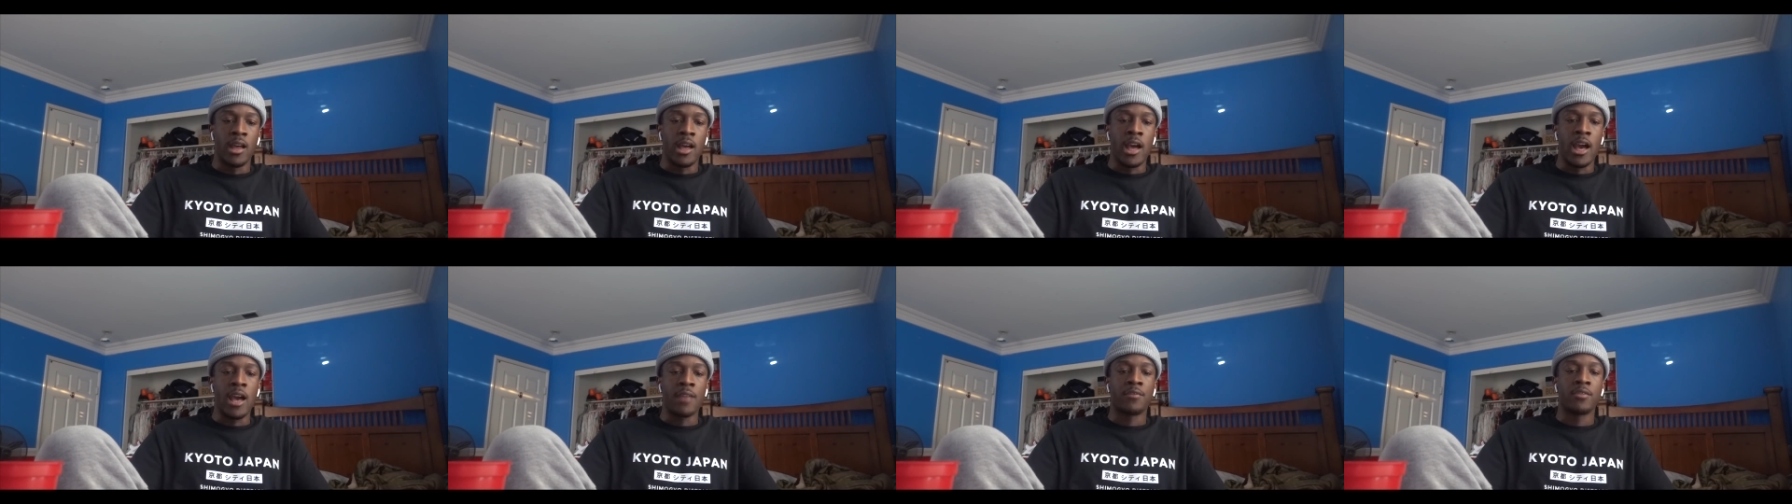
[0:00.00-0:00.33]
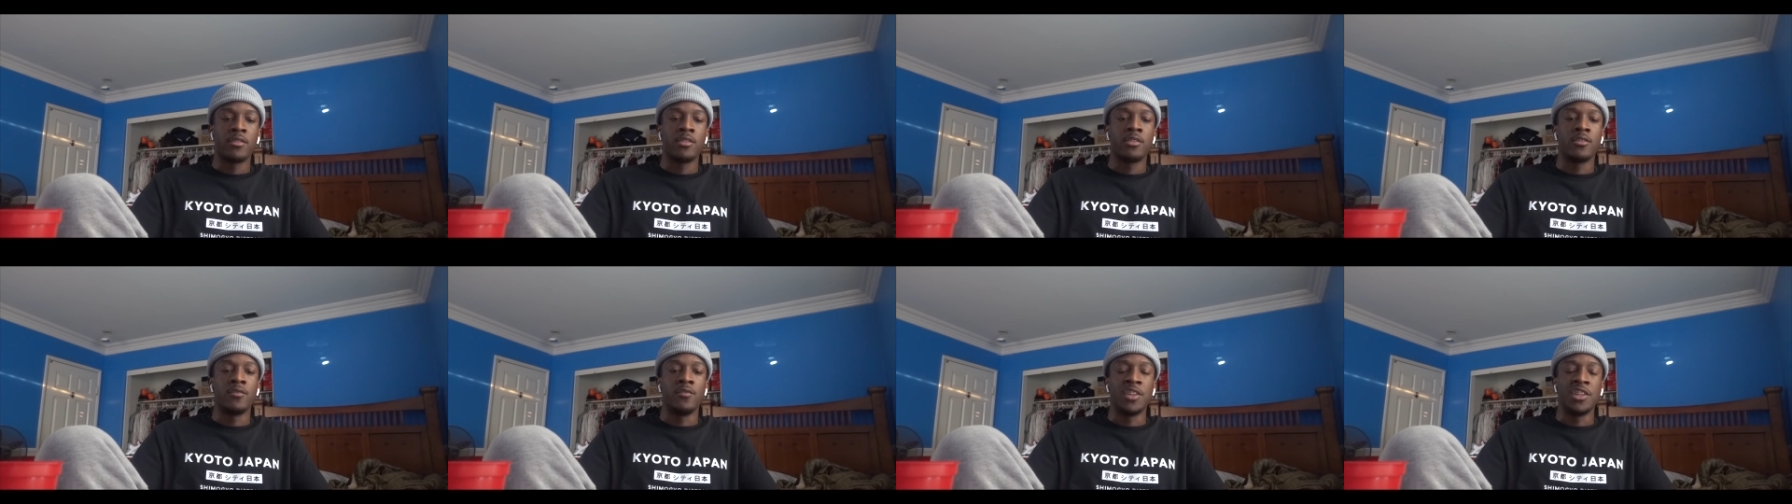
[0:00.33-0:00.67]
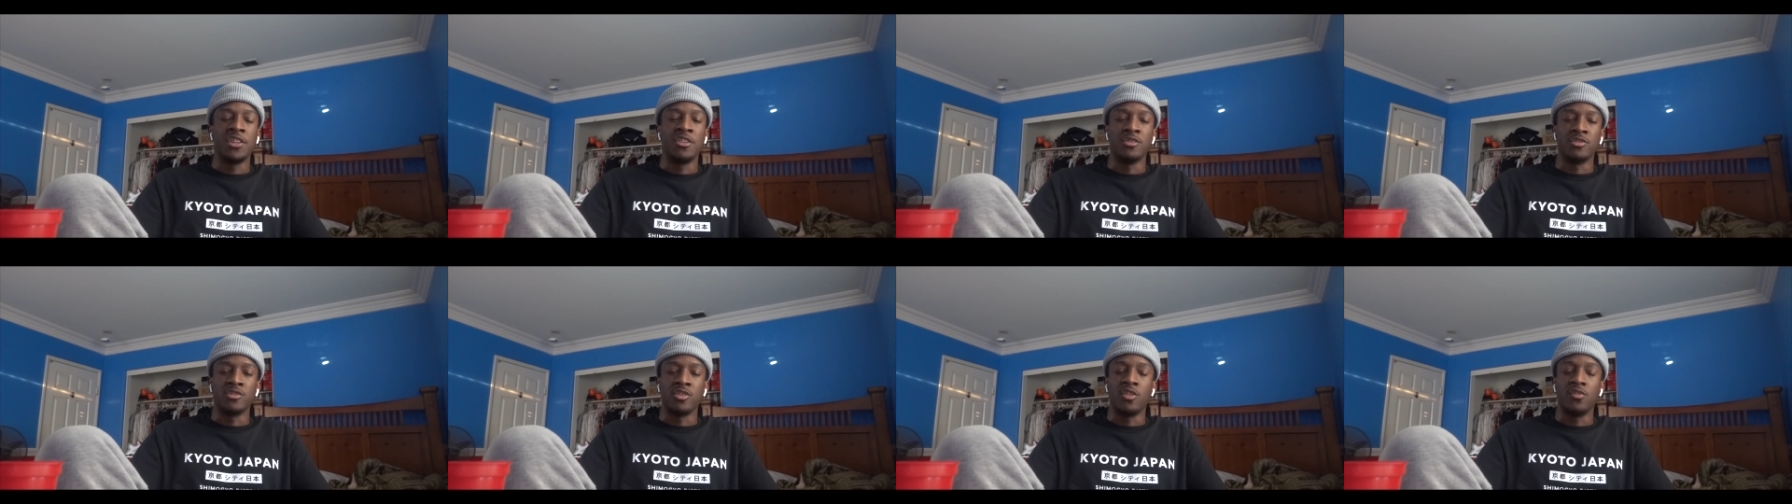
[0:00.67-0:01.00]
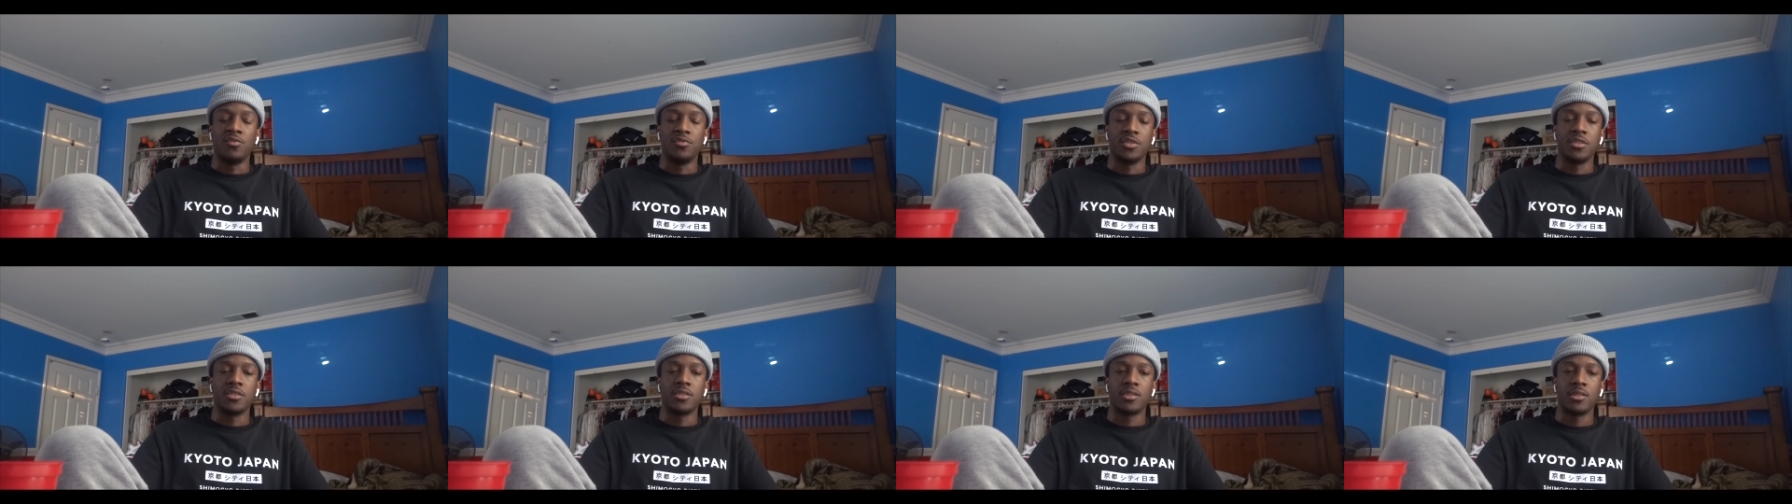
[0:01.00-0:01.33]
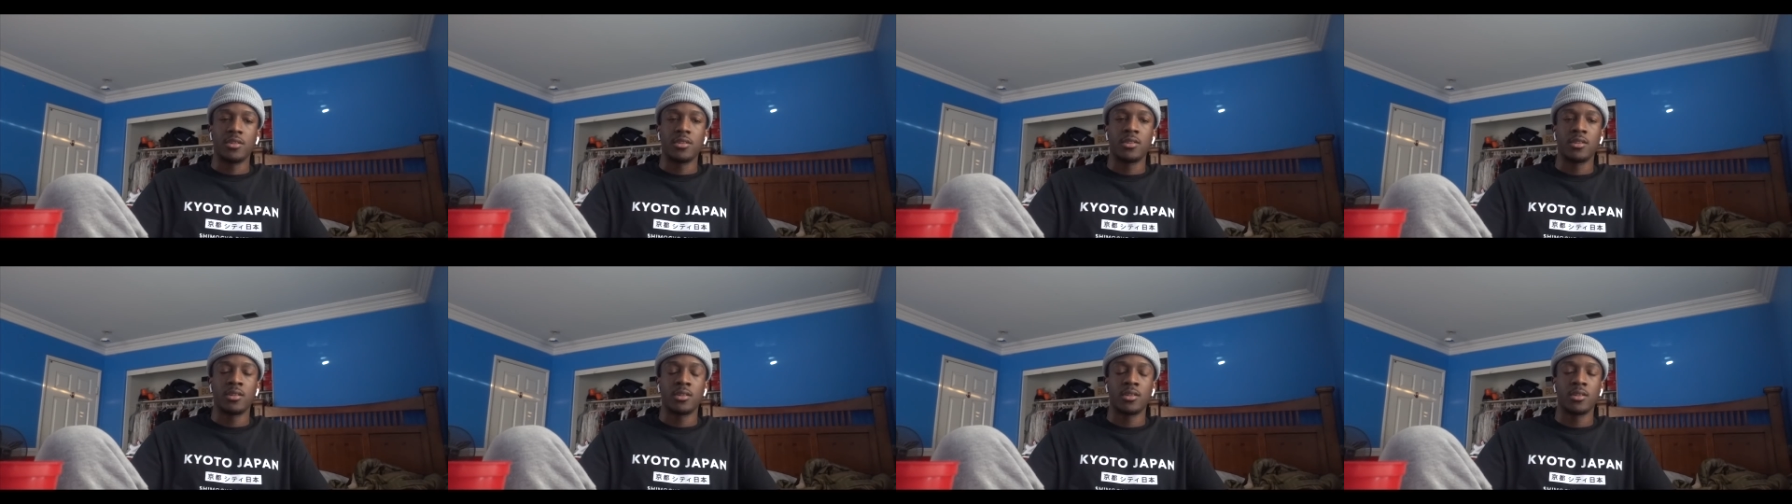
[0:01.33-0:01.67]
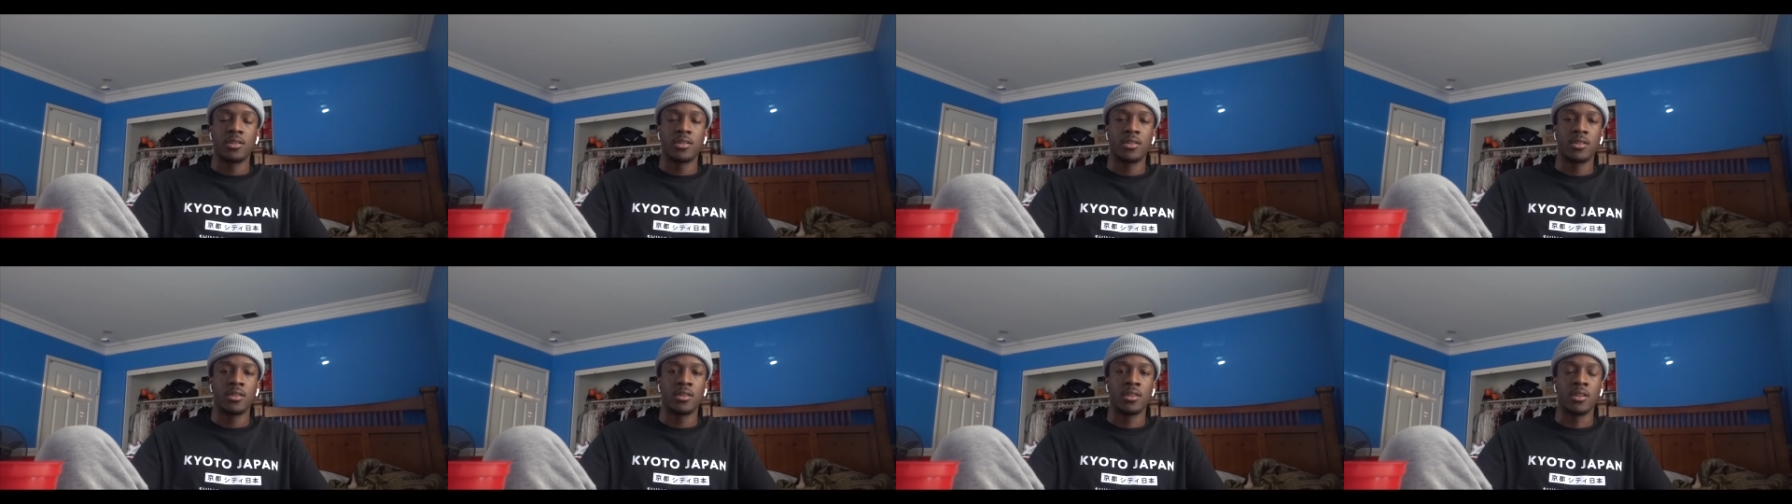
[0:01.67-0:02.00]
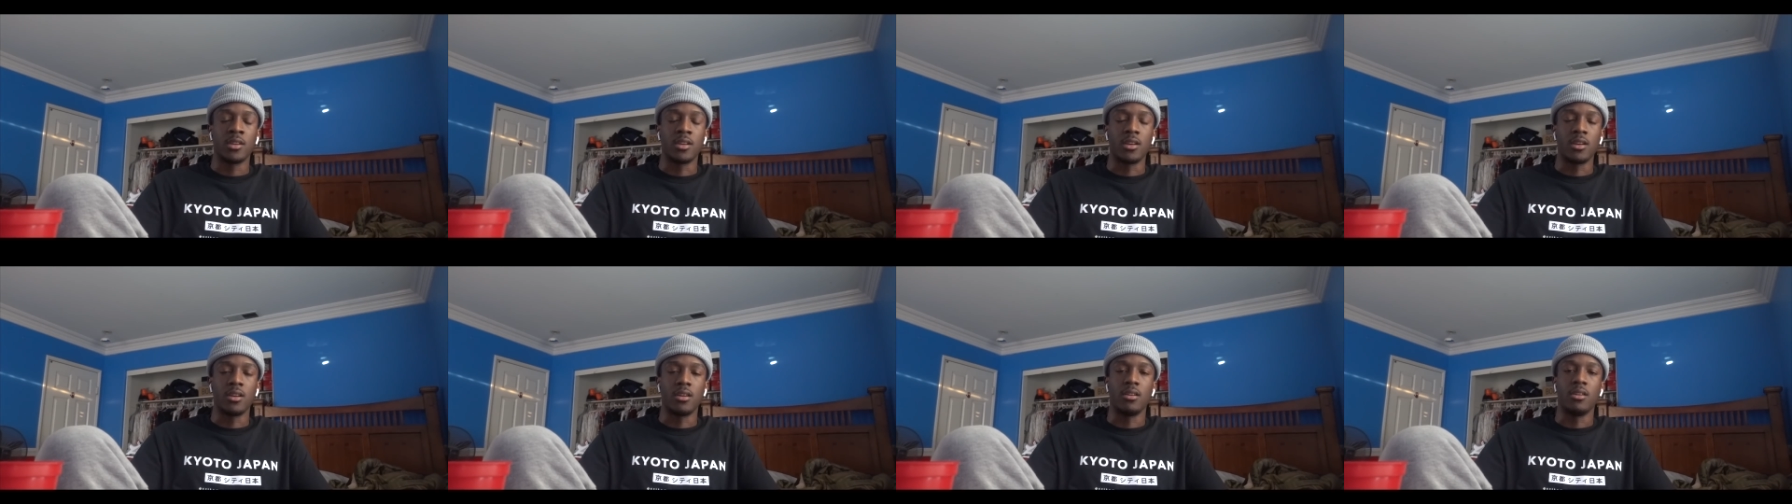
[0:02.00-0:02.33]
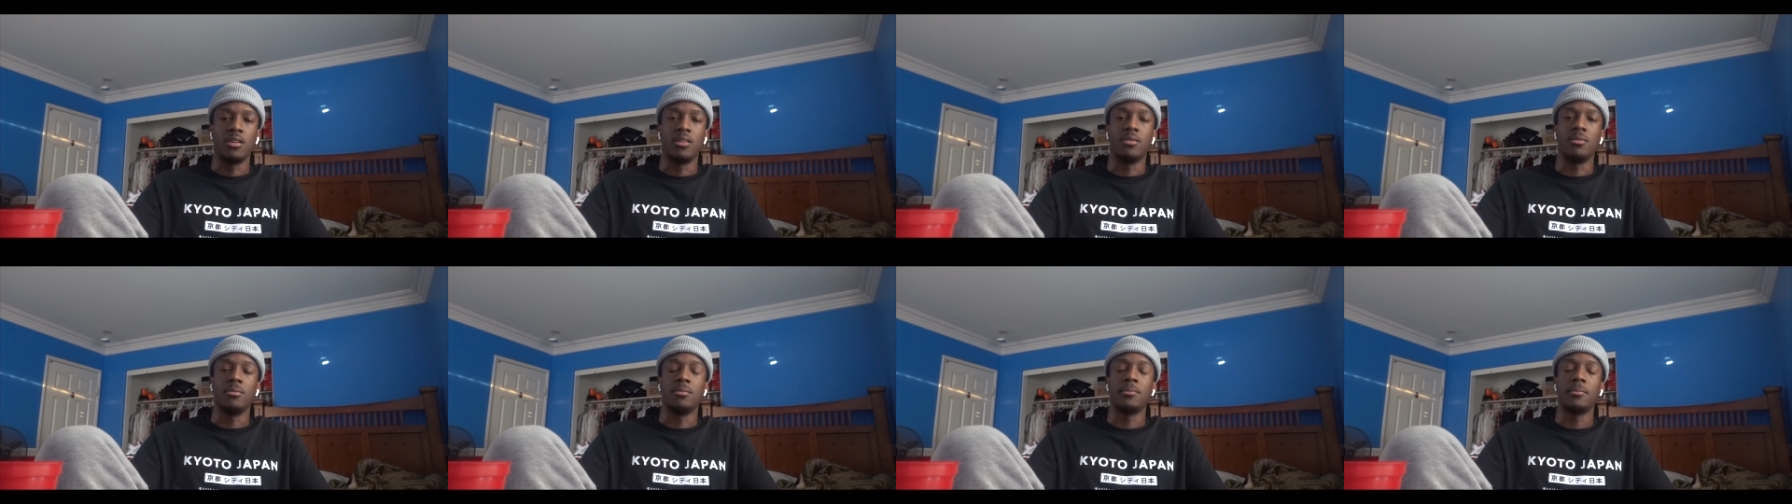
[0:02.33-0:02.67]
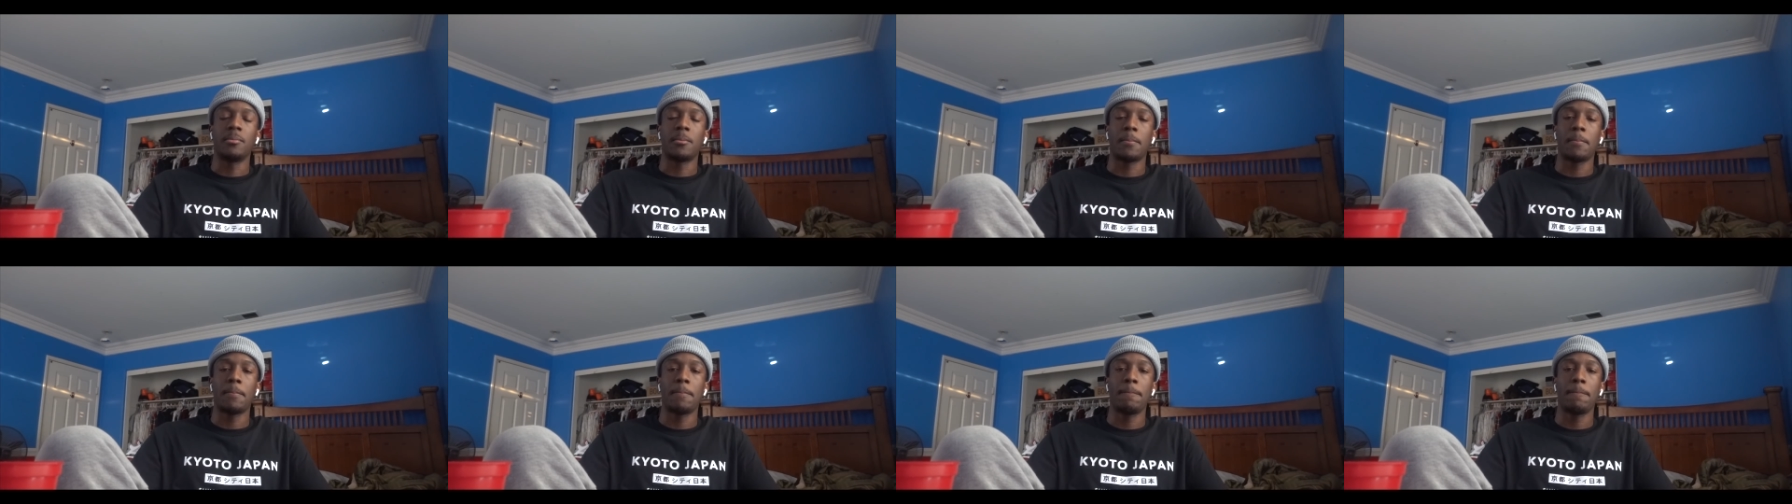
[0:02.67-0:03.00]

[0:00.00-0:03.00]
After this video is over, um,